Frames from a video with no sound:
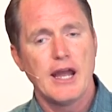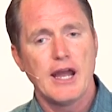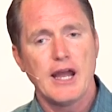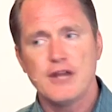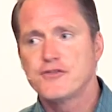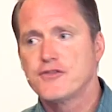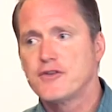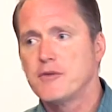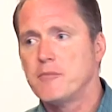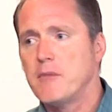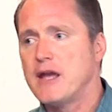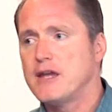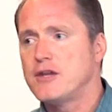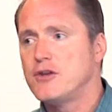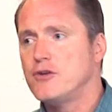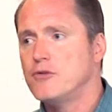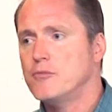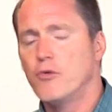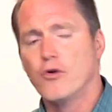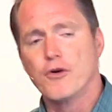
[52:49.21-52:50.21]
It's to
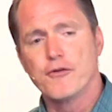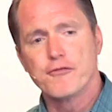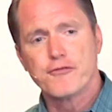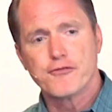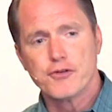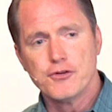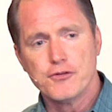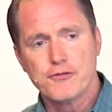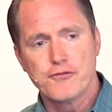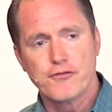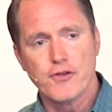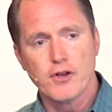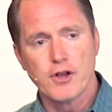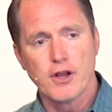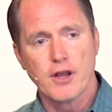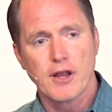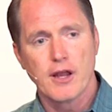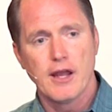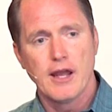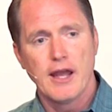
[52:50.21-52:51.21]
make you more
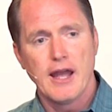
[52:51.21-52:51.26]
fruitful.